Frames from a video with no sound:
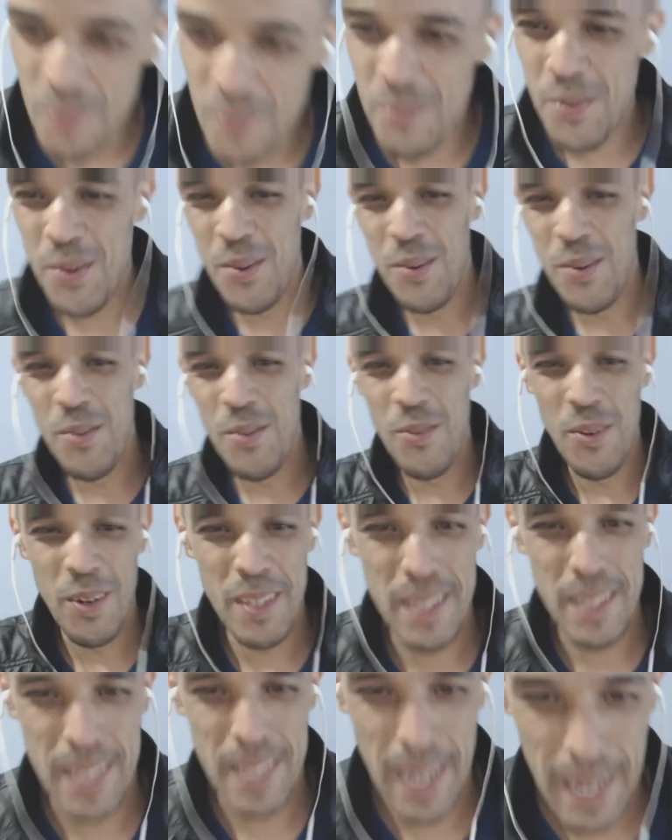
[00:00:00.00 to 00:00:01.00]
so
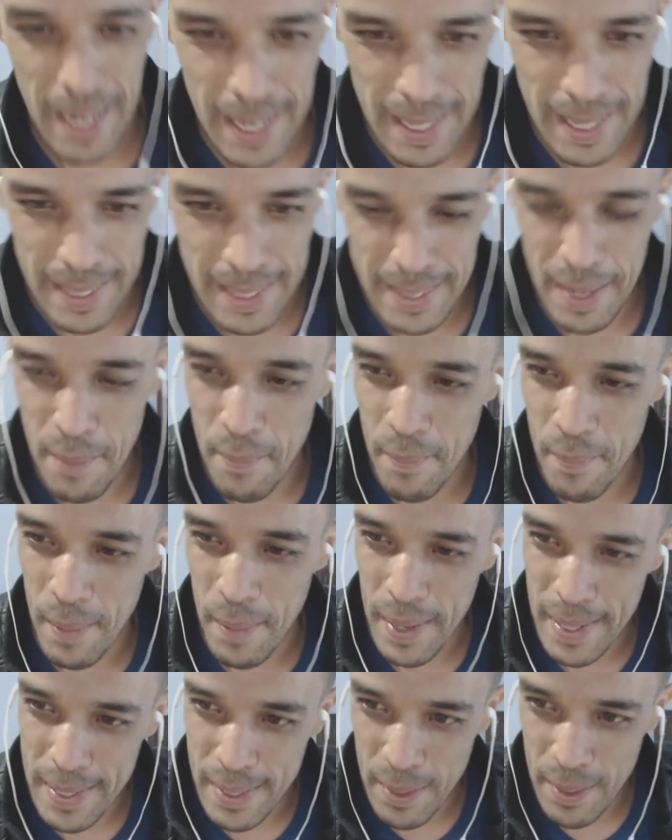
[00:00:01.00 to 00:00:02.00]
beautiful, talented,
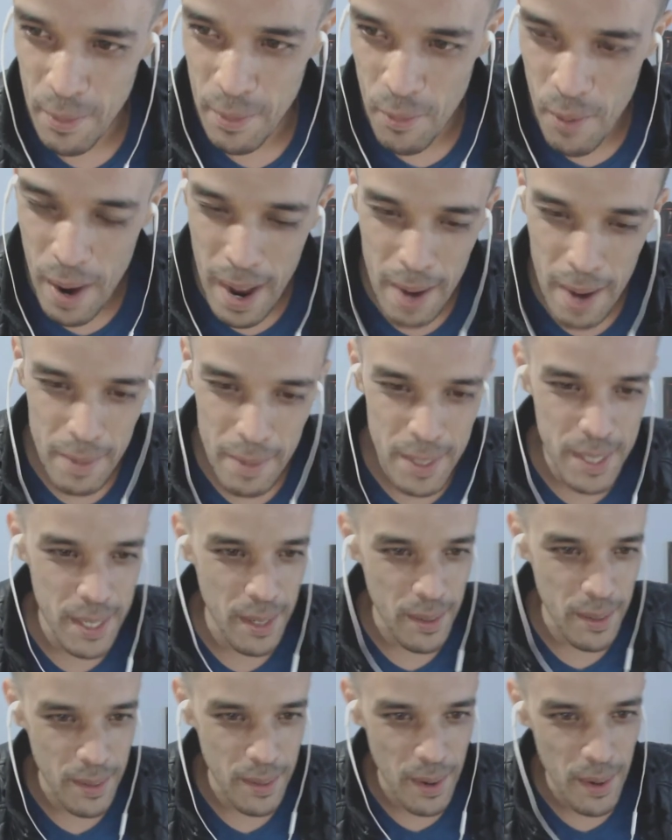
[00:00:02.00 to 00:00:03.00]
amazing. Wow,
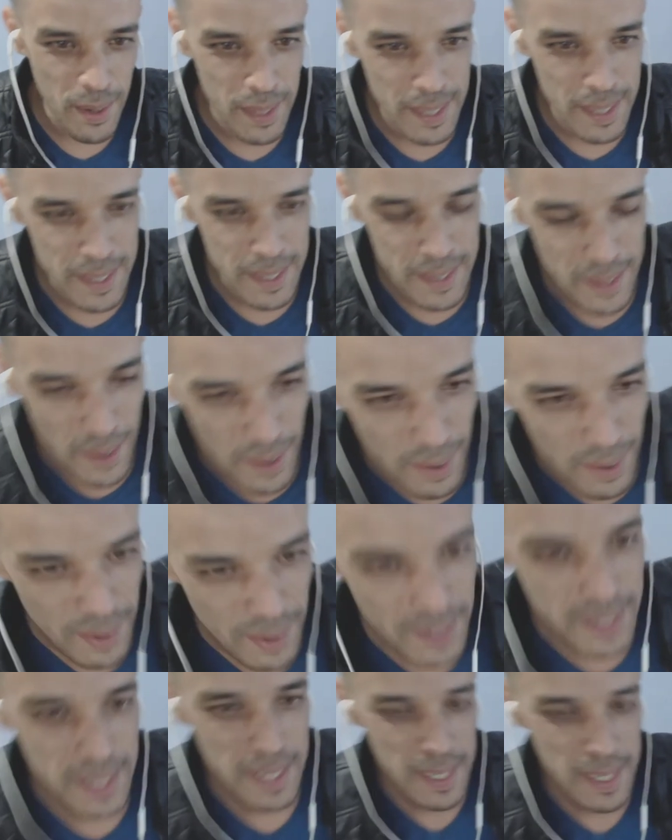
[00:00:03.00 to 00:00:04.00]
she rocked the
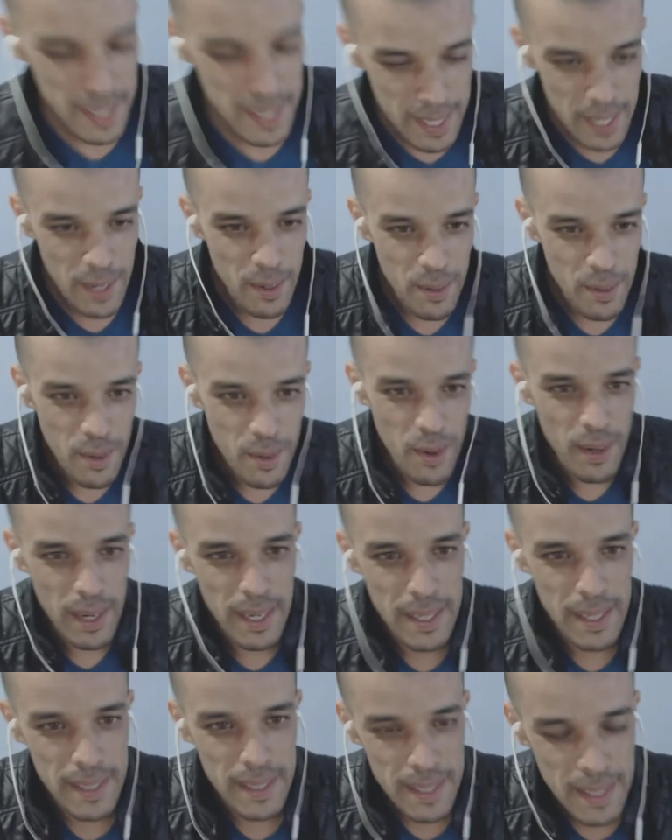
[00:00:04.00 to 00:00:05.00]
song. She
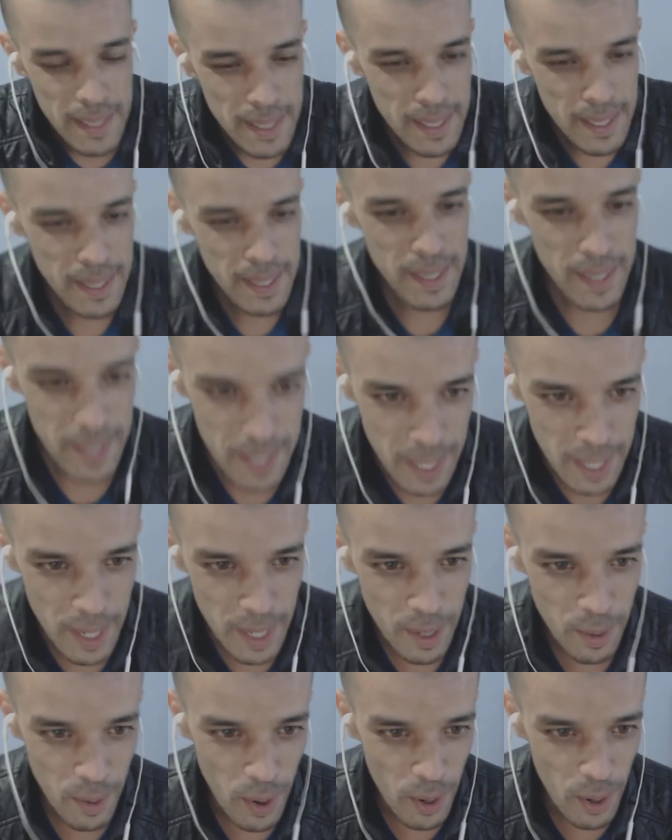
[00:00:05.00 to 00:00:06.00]
rocked it.
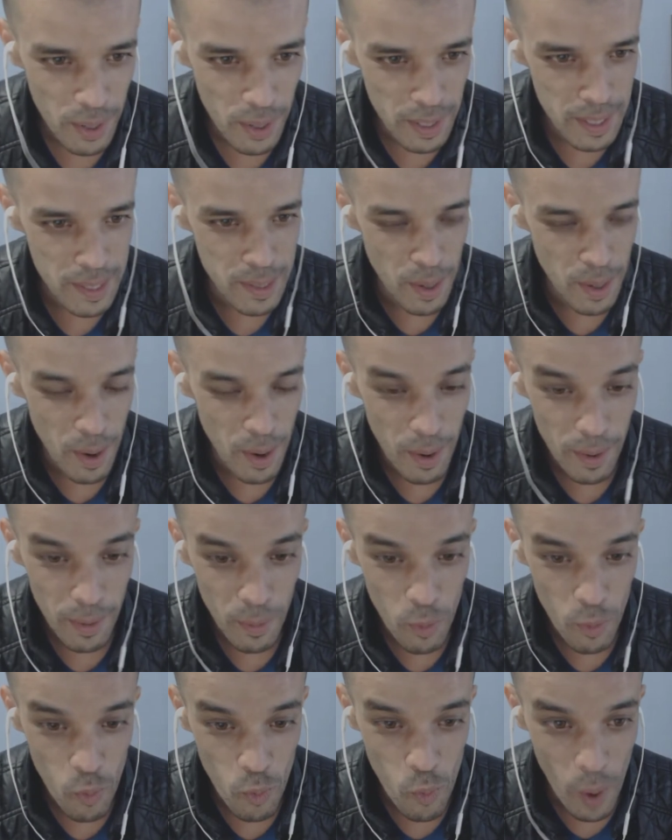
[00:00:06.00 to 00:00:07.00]
She rocked the
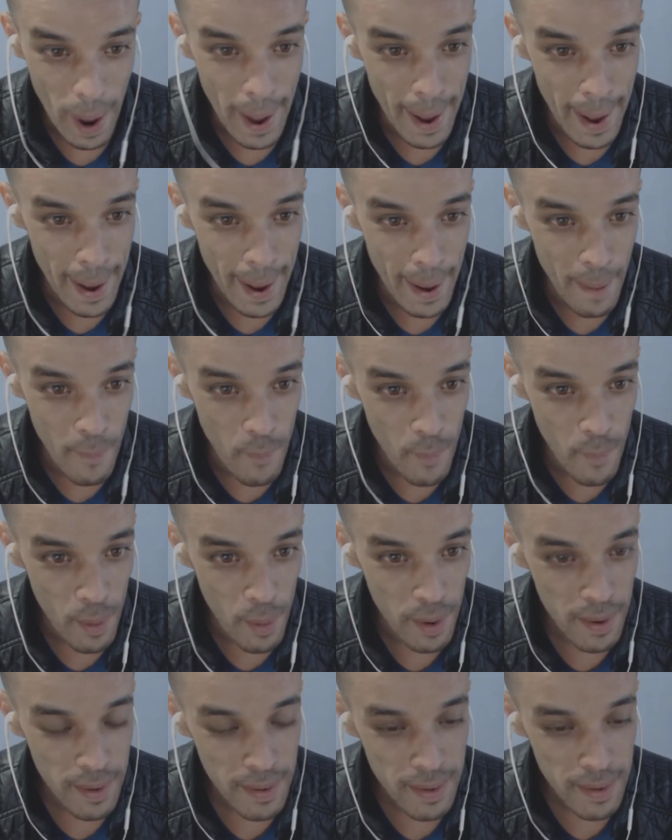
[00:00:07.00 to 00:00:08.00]
song.
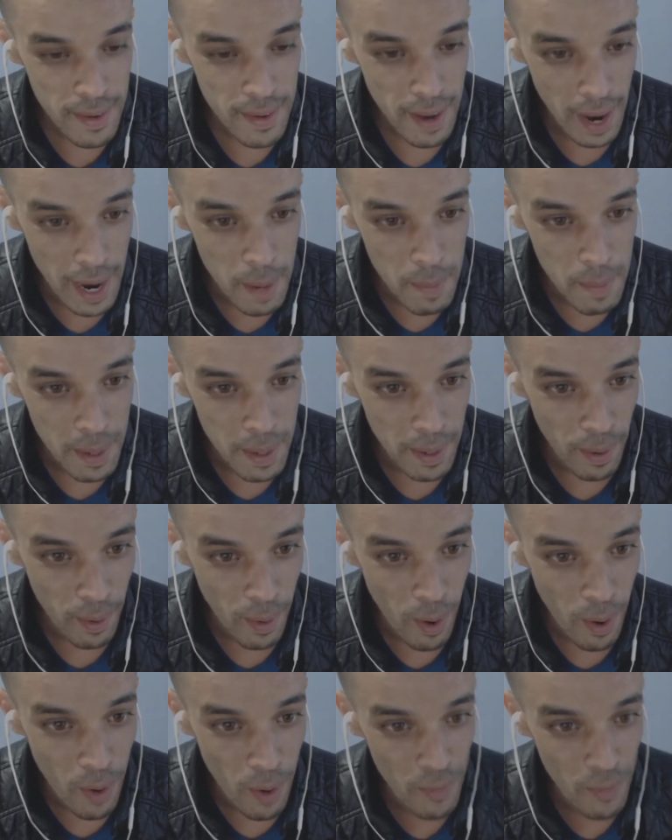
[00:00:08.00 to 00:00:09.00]
Wow! I am in